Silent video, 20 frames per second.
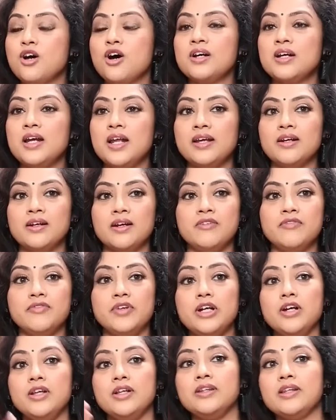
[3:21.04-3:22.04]
It's not like
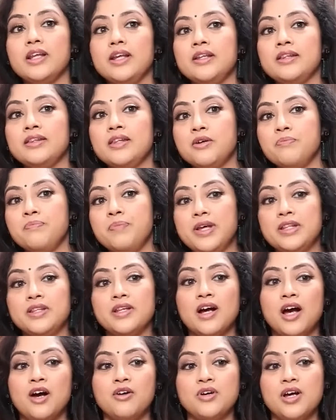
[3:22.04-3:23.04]
we'll in the
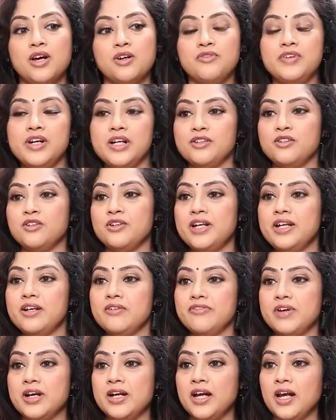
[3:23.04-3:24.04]
peddaga unnaru veelatho
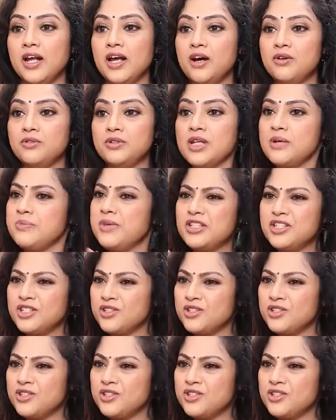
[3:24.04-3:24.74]
friendly ga undam.